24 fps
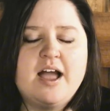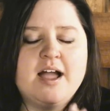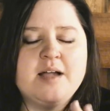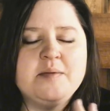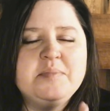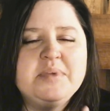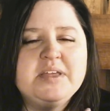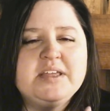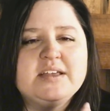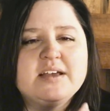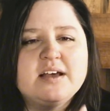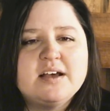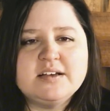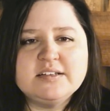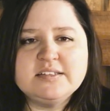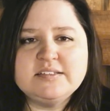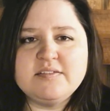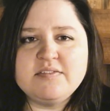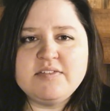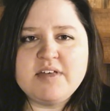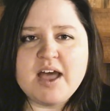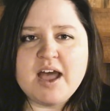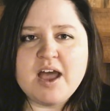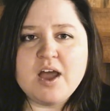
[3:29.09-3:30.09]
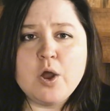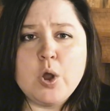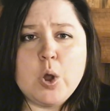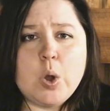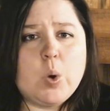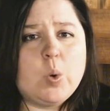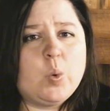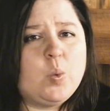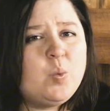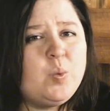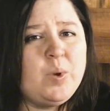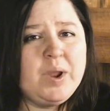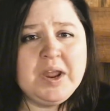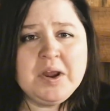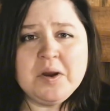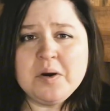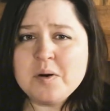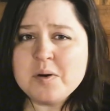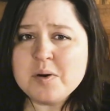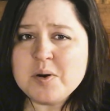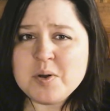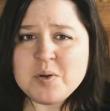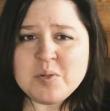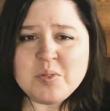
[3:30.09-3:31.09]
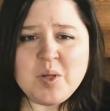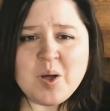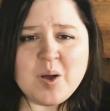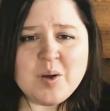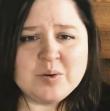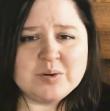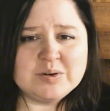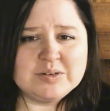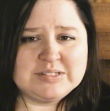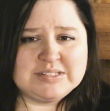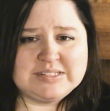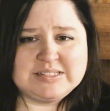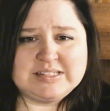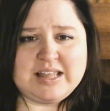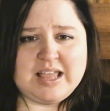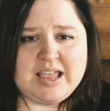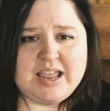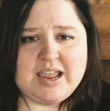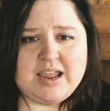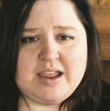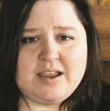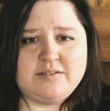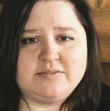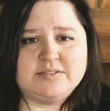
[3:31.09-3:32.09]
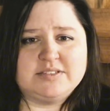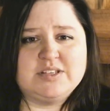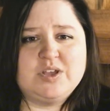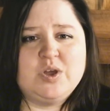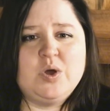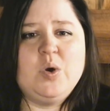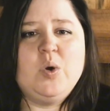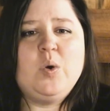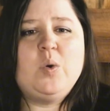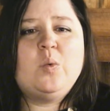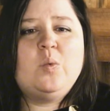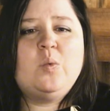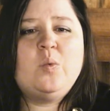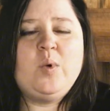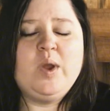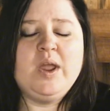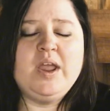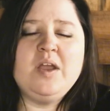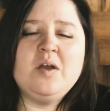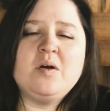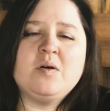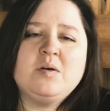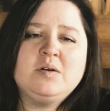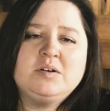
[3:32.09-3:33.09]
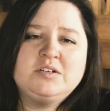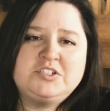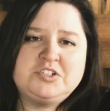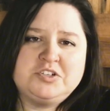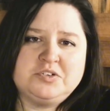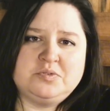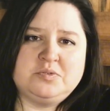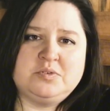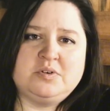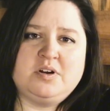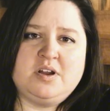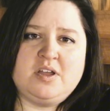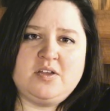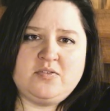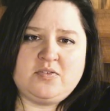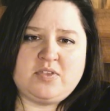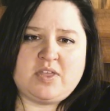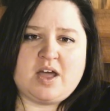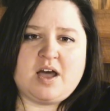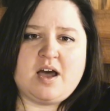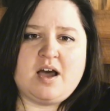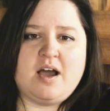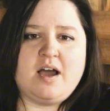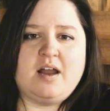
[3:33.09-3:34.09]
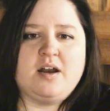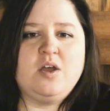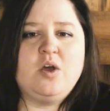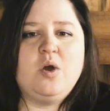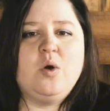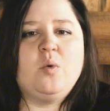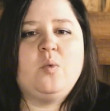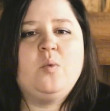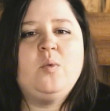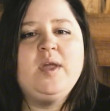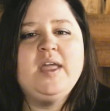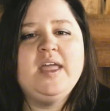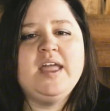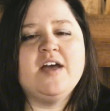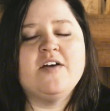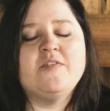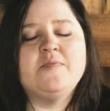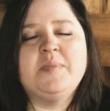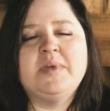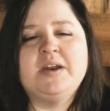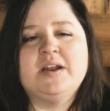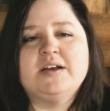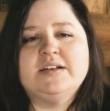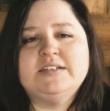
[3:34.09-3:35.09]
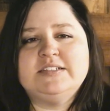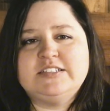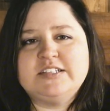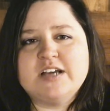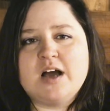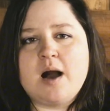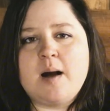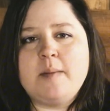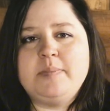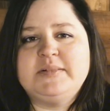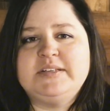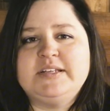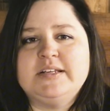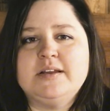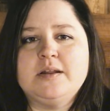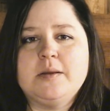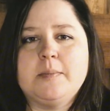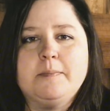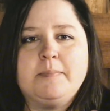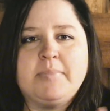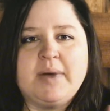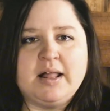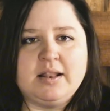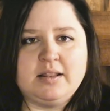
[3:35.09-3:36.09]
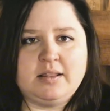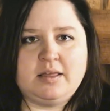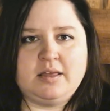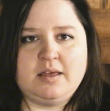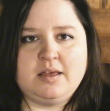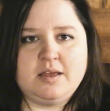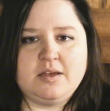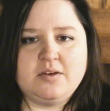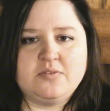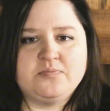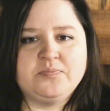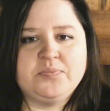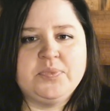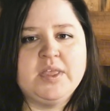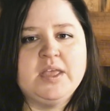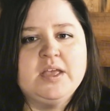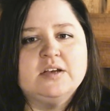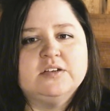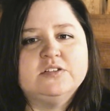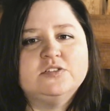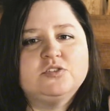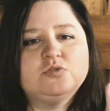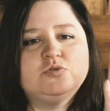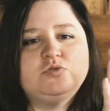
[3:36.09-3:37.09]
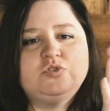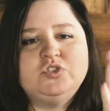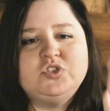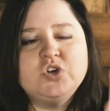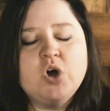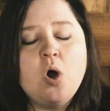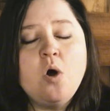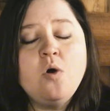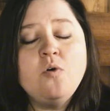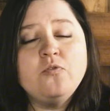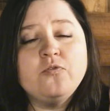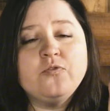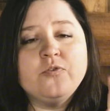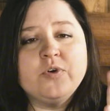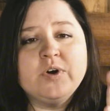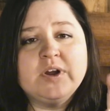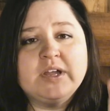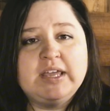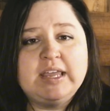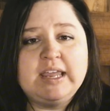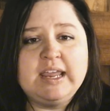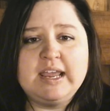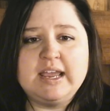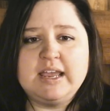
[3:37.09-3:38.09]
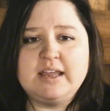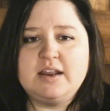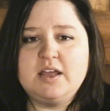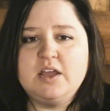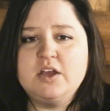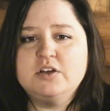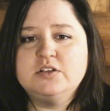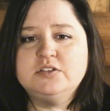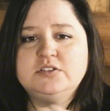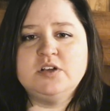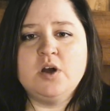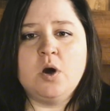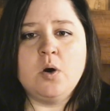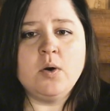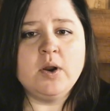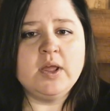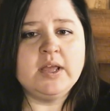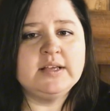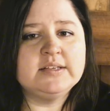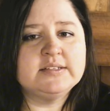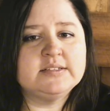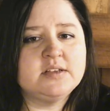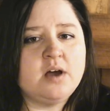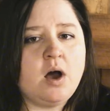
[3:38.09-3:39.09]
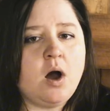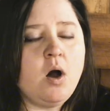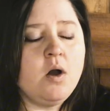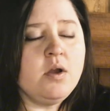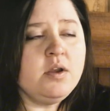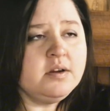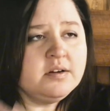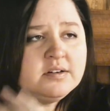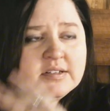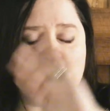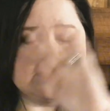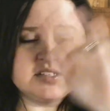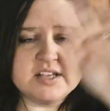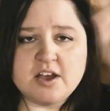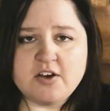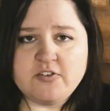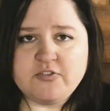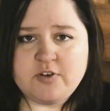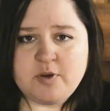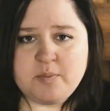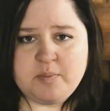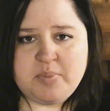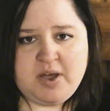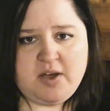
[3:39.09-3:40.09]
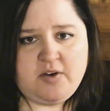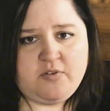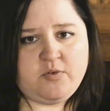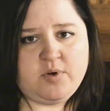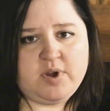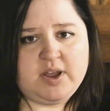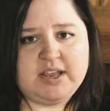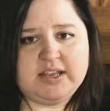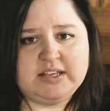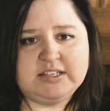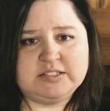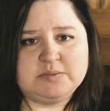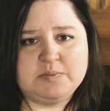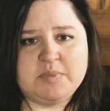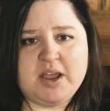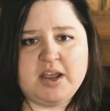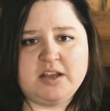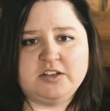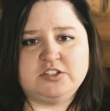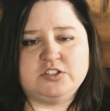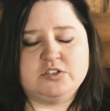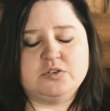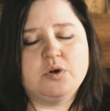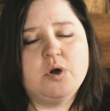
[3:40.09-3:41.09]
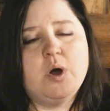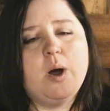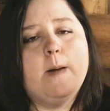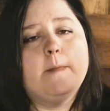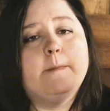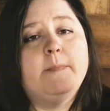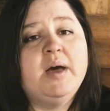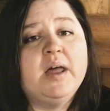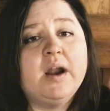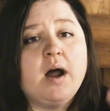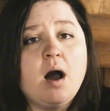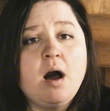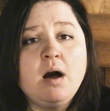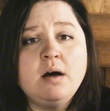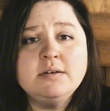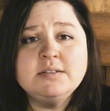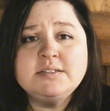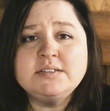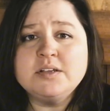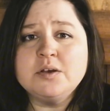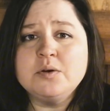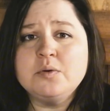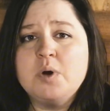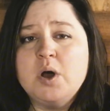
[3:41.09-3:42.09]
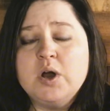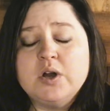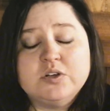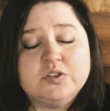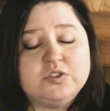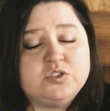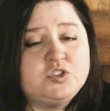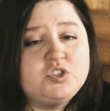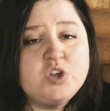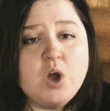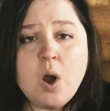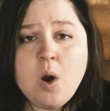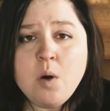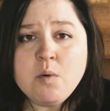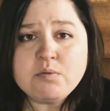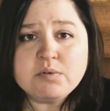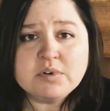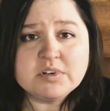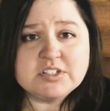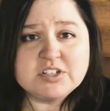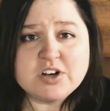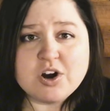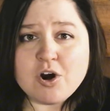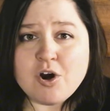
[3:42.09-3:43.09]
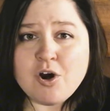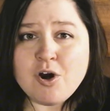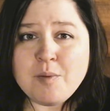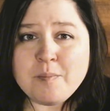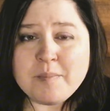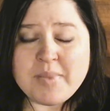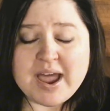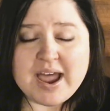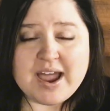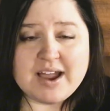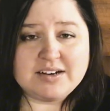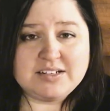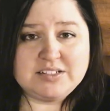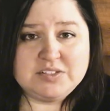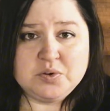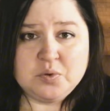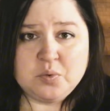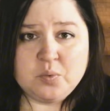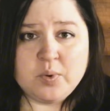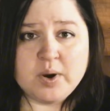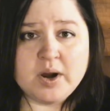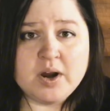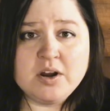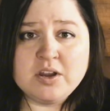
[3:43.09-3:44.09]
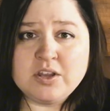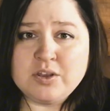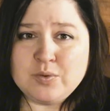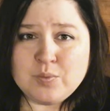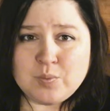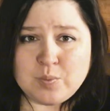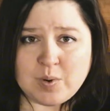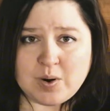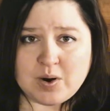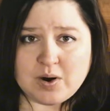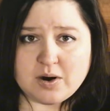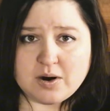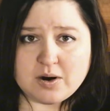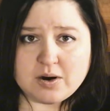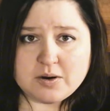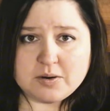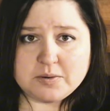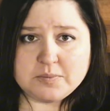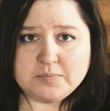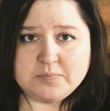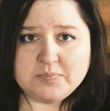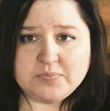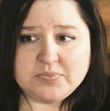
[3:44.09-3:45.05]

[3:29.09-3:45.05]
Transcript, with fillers: And because of that, we are no longer slaves. We are children of God. We have been adopted by love. So don't forget, don't exalt yourself above what He's made you, but also don't return back to where you were.